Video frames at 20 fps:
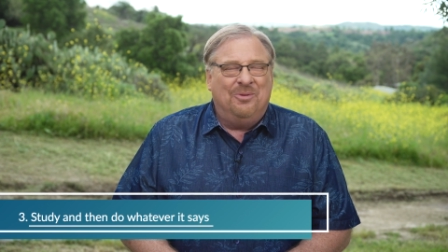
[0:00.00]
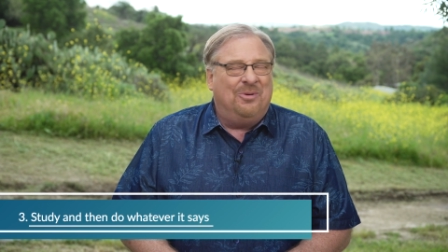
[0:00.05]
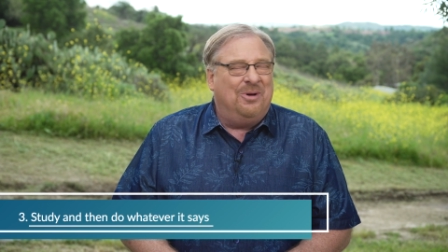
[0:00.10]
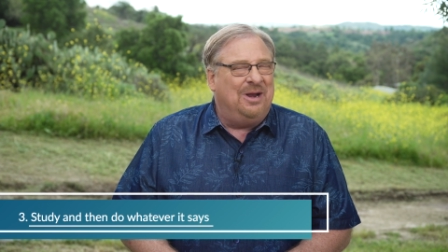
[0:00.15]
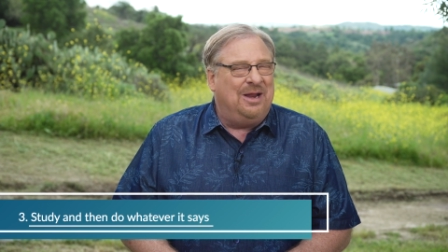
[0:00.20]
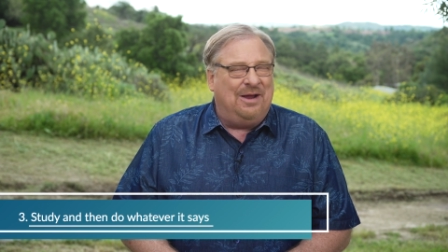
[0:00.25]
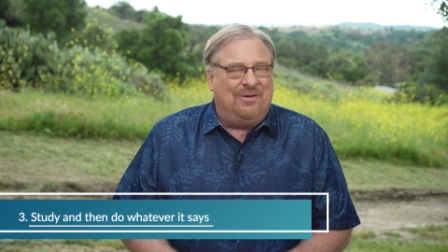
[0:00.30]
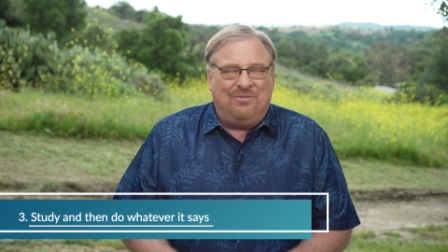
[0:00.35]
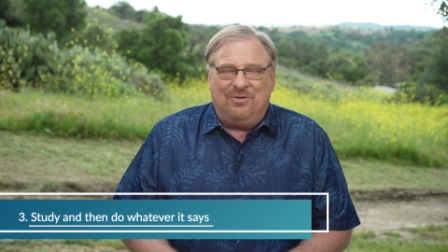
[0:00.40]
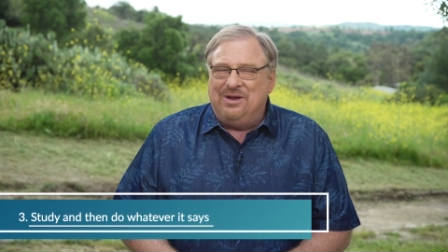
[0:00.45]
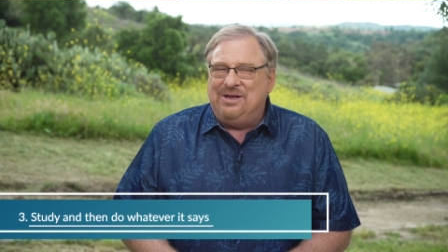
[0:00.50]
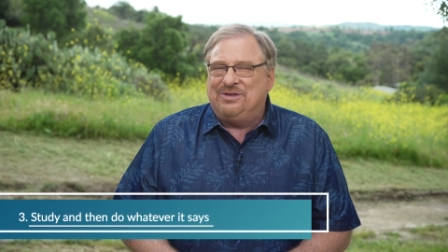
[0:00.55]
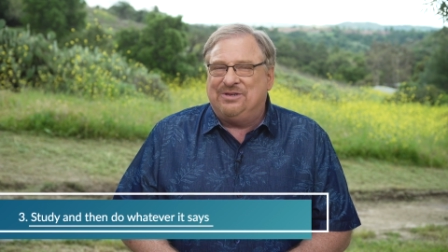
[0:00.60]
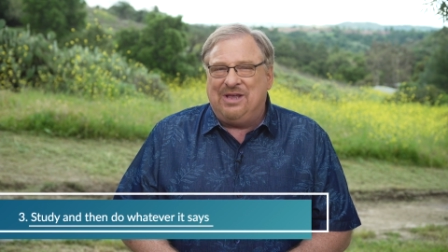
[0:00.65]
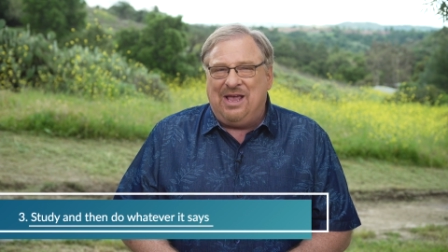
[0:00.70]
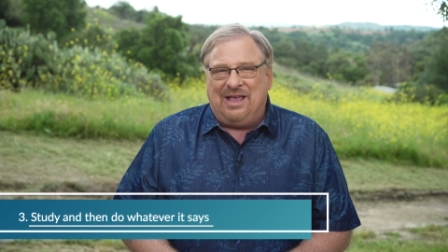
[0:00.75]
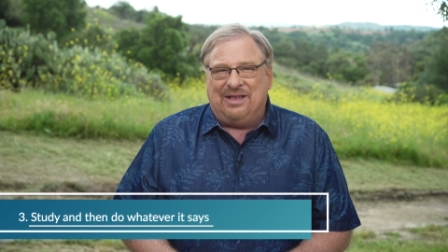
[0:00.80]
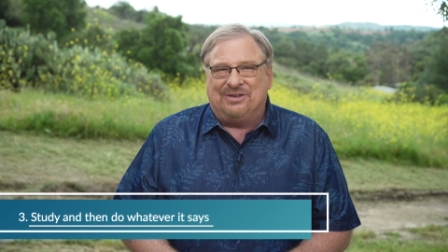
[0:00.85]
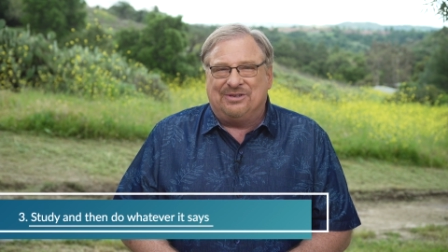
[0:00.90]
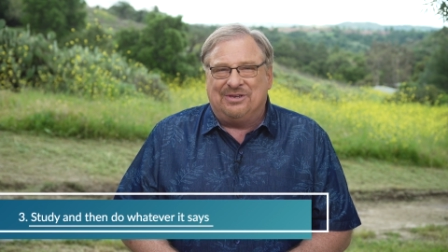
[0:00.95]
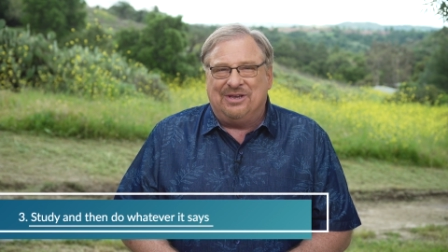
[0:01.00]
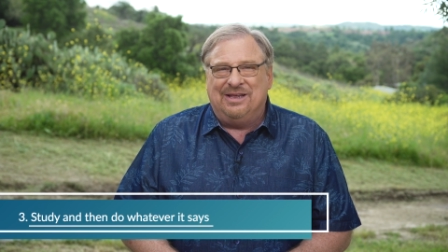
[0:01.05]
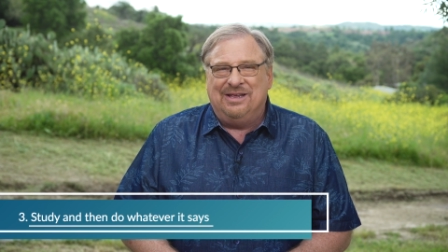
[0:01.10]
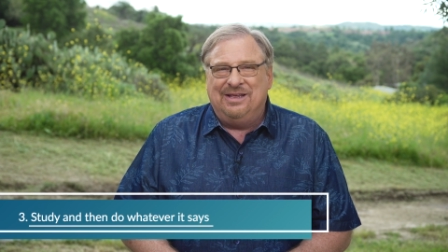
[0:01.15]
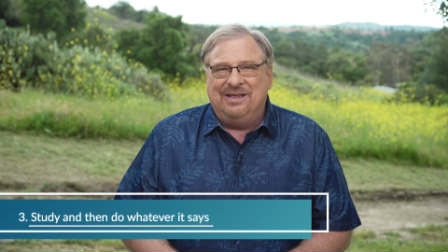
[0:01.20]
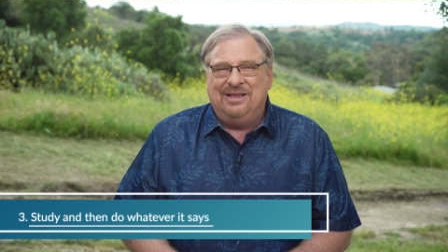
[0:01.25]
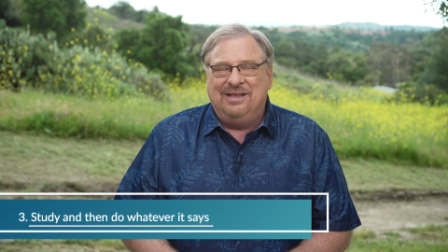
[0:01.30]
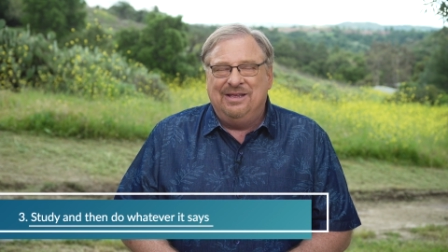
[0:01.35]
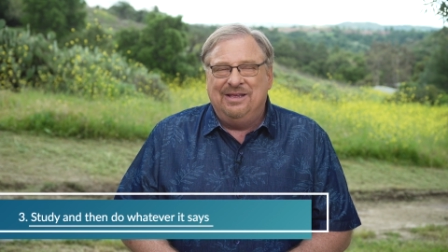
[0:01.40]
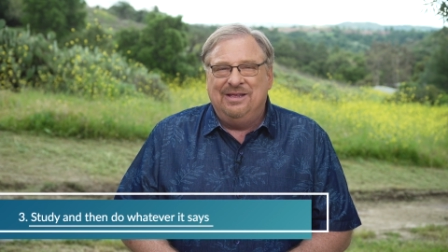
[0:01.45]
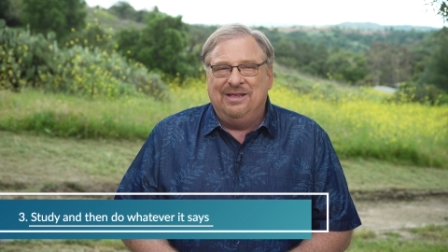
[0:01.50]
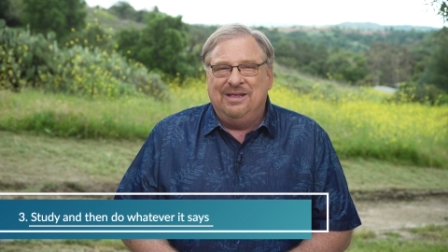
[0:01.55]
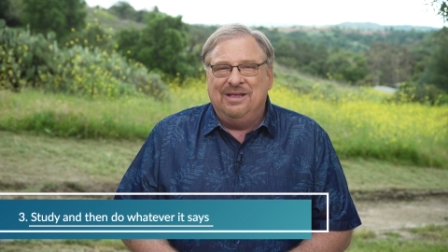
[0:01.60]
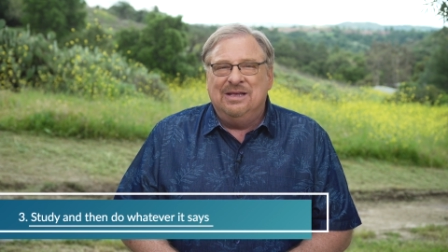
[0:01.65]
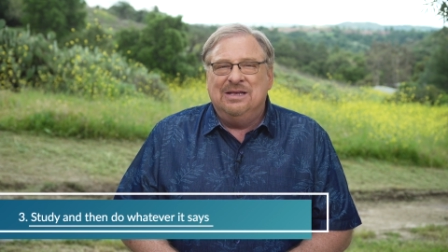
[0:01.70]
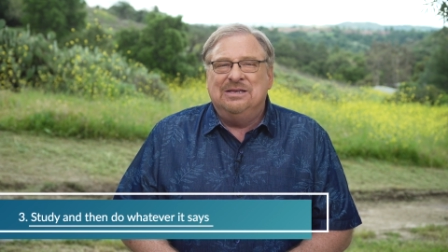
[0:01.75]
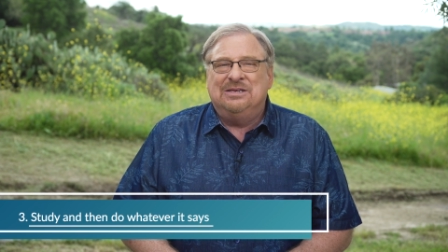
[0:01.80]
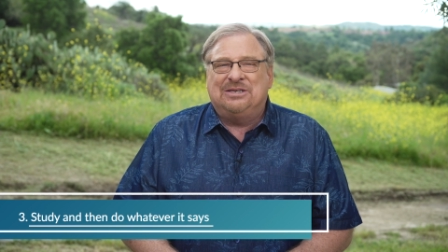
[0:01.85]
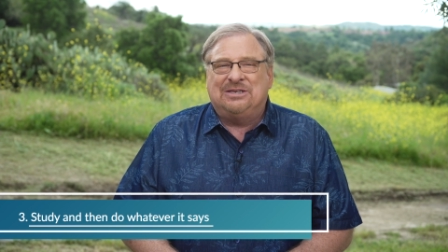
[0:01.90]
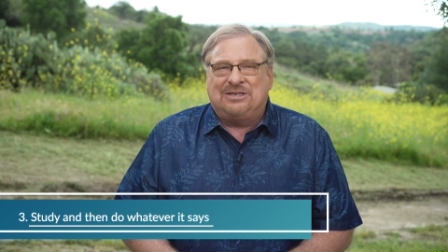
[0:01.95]
whatever he says.
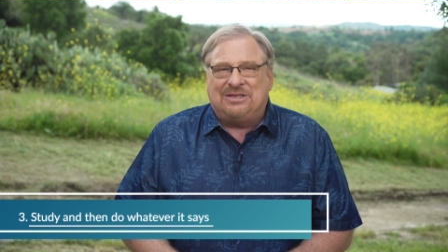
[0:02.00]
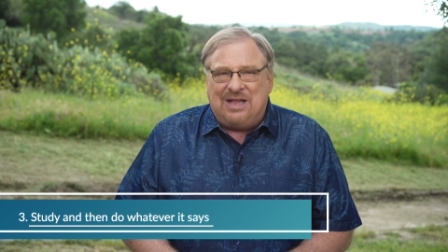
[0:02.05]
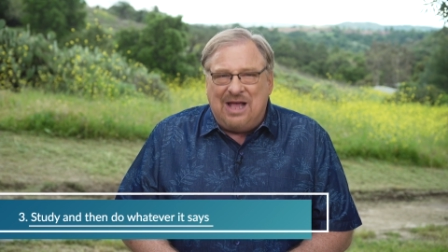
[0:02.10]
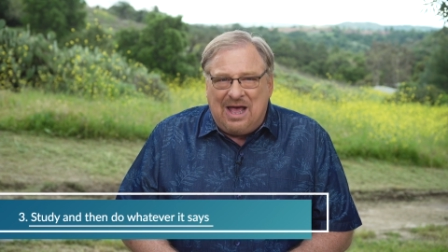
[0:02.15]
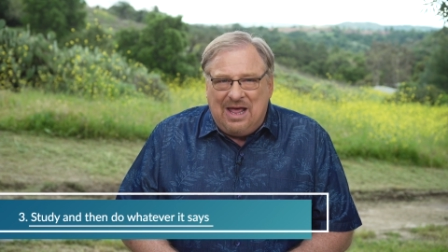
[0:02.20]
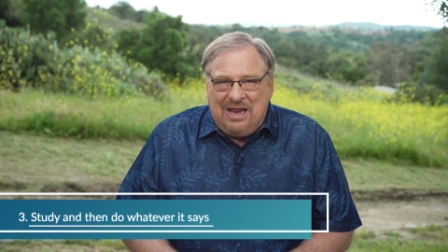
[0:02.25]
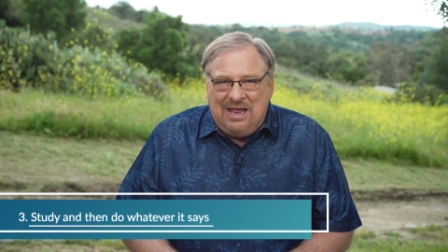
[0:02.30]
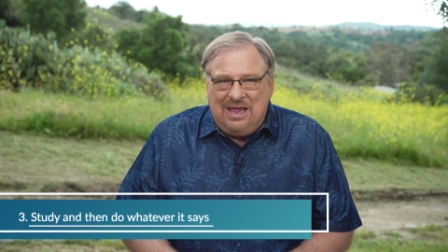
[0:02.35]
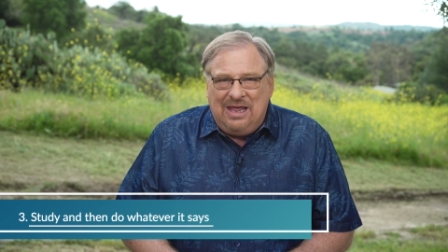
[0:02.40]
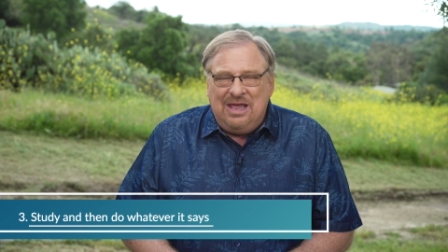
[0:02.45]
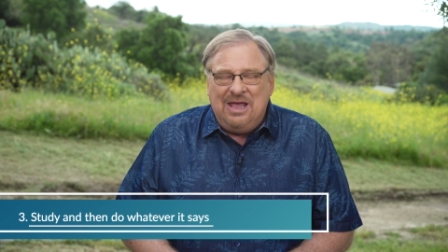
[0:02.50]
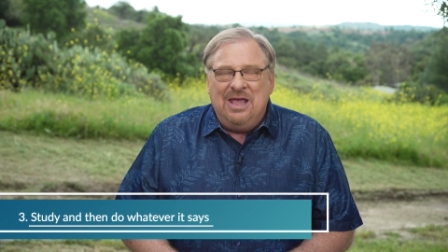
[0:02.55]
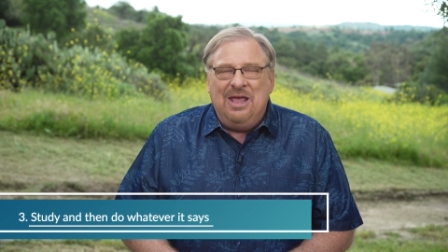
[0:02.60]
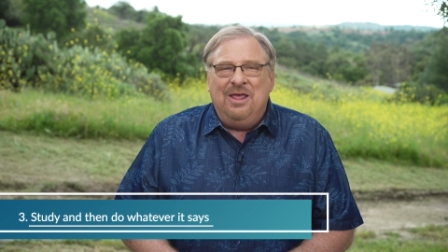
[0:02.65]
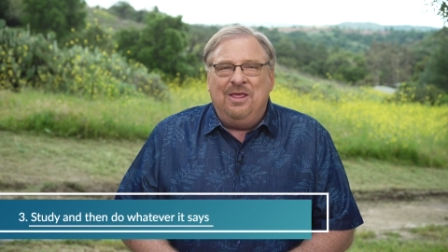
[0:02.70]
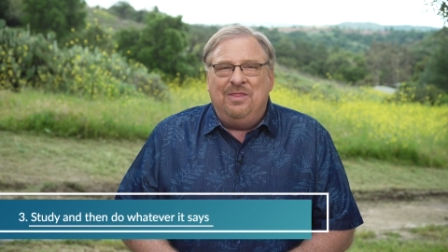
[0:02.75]
Study,